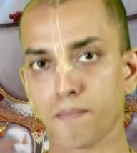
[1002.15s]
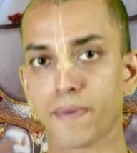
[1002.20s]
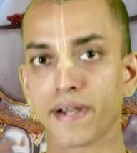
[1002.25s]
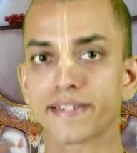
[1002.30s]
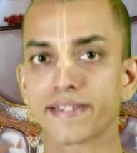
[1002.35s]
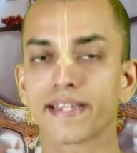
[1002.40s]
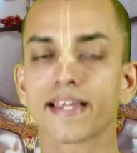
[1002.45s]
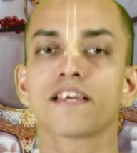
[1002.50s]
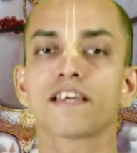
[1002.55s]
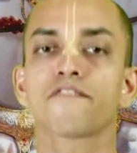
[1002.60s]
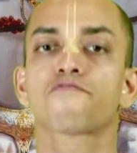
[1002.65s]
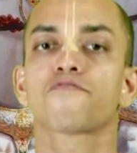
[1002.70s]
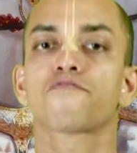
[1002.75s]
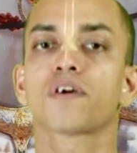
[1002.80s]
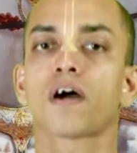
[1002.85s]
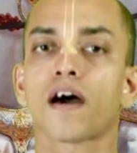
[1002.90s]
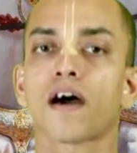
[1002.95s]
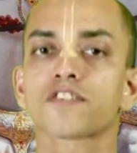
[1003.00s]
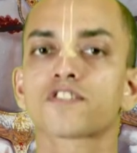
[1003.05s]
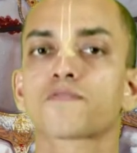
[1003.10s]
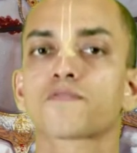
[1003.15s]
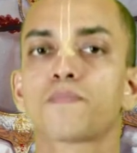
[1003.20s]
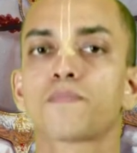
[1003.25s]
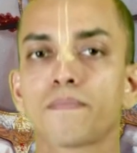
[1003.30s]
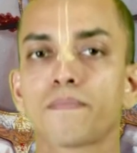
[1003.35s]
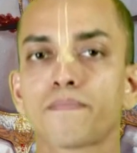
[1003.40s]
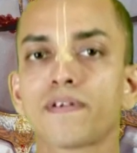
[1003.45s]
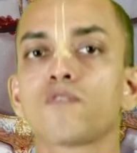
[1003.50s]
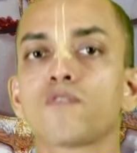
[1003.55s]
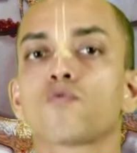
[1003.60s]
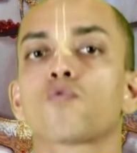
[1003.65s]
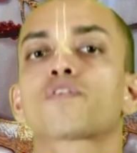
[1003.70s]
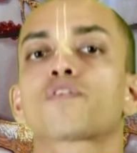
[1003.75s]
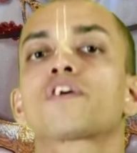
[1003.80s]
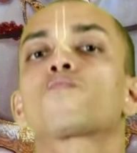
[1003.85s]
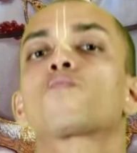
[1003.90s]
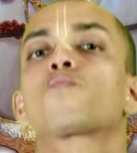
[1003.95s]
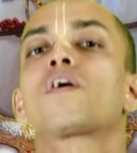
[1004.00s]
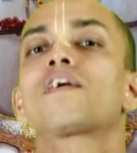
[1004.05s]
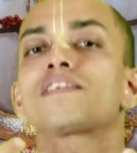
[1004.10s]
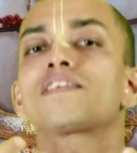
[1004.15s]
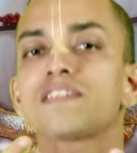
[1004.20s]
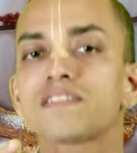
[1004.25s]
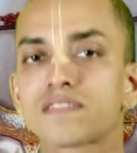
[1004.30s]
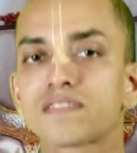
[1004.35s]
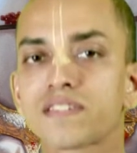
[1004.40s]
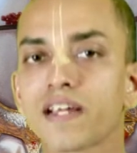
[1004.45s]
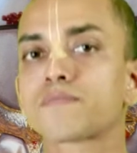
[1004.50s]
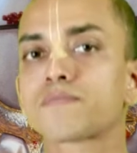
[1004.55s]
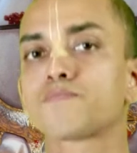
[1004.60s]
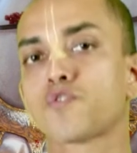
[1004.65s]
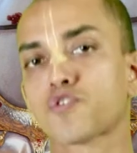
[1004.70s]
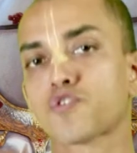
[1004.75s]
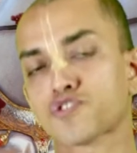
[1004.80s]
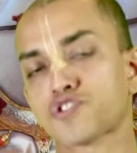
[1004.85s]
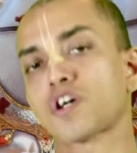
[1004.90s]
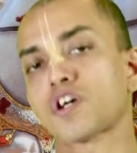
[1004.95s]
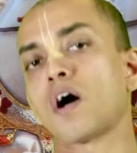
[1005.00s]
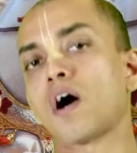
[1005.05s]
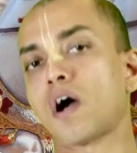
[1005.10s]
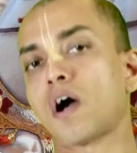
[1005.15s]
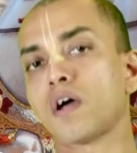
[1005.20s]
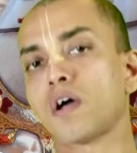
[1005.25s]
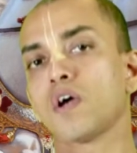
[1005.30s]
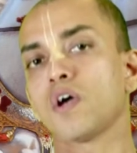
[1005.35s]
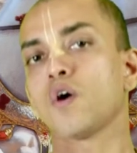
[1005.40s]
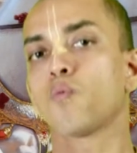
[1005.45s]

But then if we ask people, okay, what is that moksha?